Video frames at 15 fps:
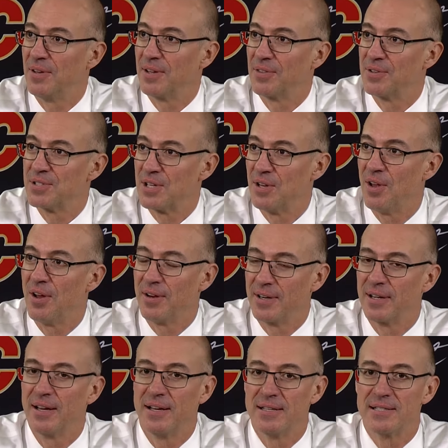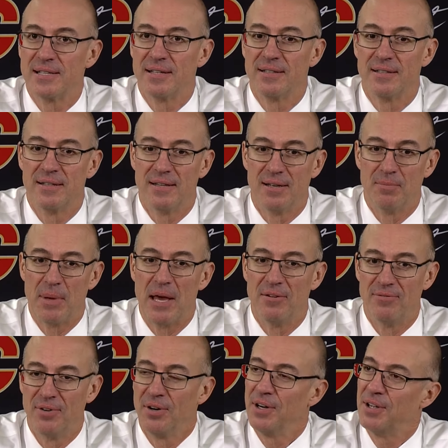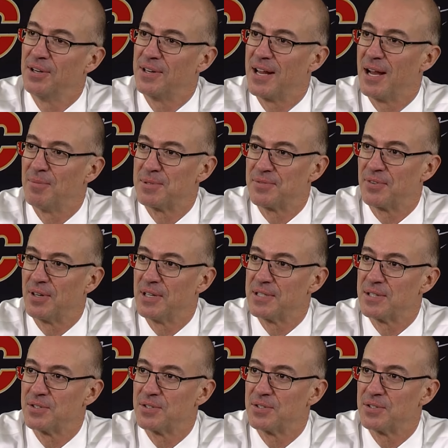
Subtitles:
Like, there's a lot of guys that had very good camps for us.